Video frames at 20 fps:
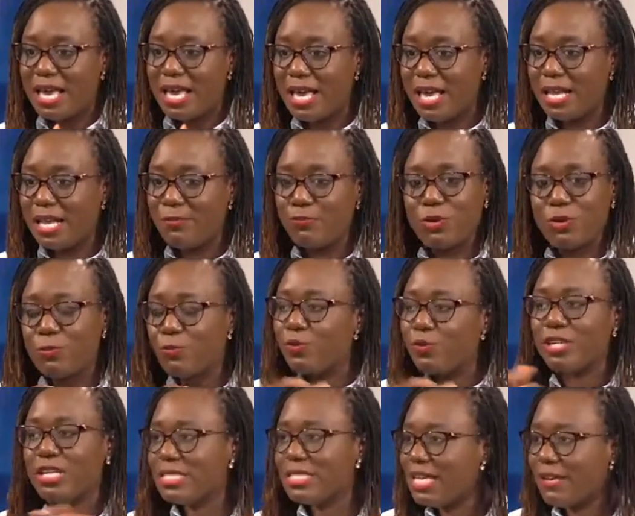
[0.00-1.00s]
And we
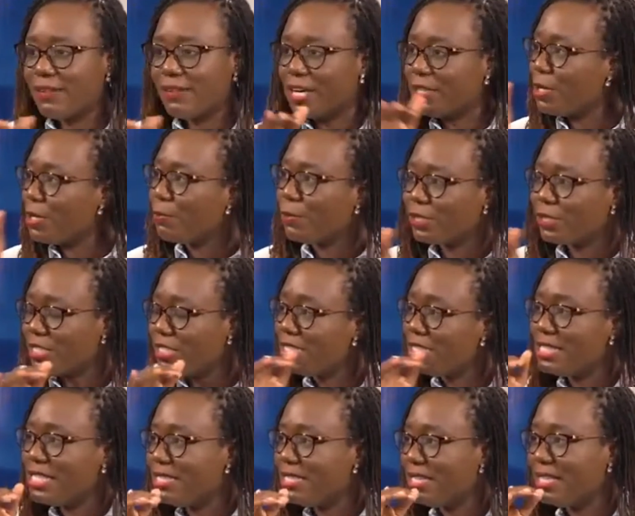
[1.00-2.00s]
wouldn't have had the
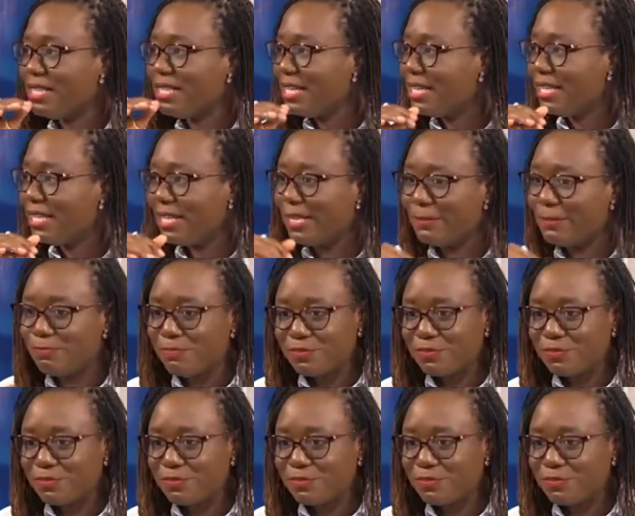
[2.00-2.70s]
opportunity to learn it